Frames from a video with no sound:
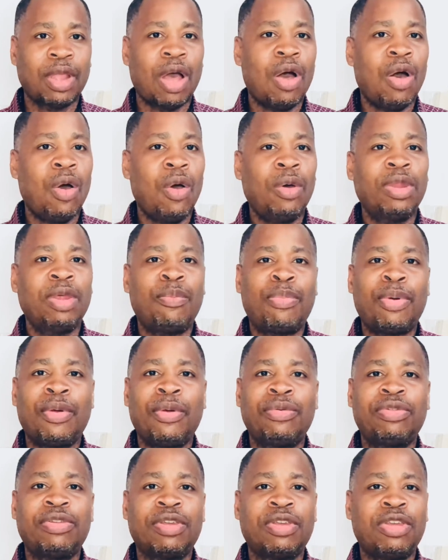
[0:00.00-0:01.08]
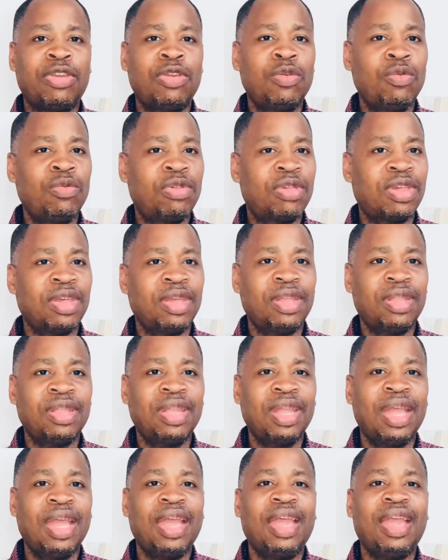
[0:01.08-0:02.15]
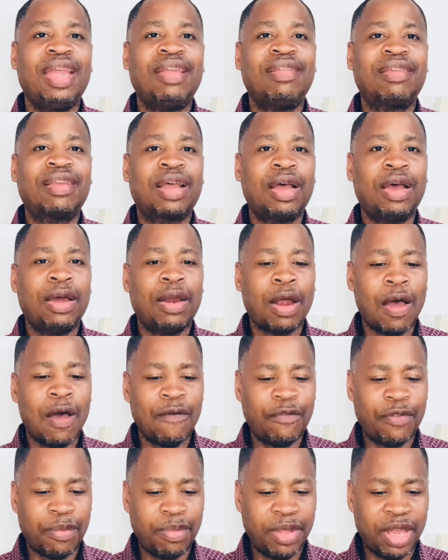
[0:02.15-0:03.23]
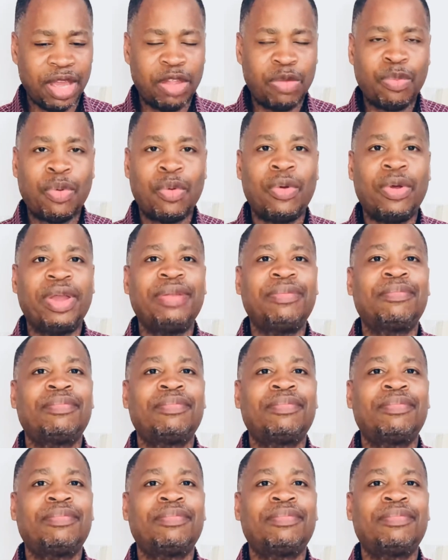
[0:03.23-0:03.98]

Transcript: All the persecution is cut off from this point.